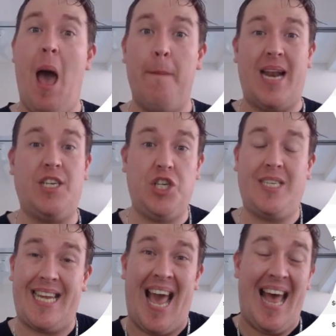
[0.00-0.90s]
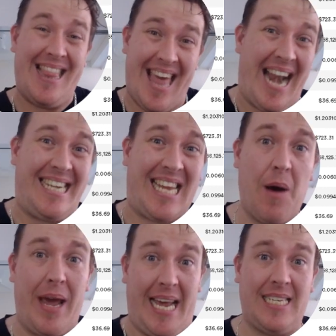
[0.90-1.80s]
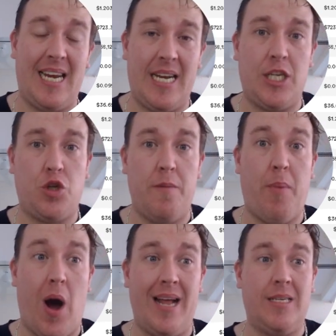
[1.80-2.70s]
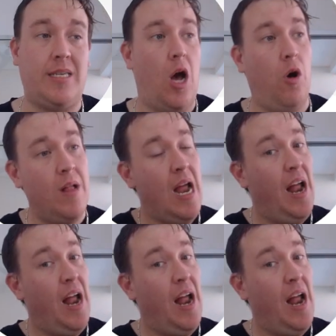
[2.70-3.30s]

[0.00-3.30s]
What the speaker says: But as you can see, that is how easy it is to buy and sell.